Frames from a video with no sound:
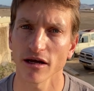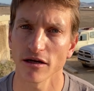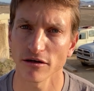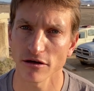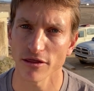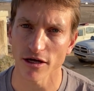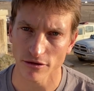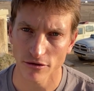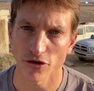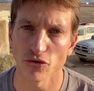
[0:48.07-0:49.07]
calendar that
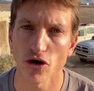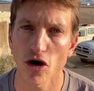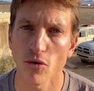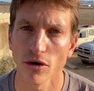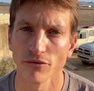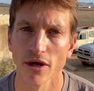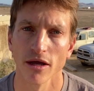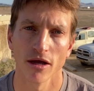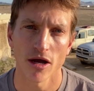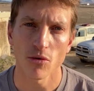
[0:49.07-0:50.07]
you know.
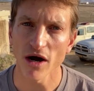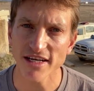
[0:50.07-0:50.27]
What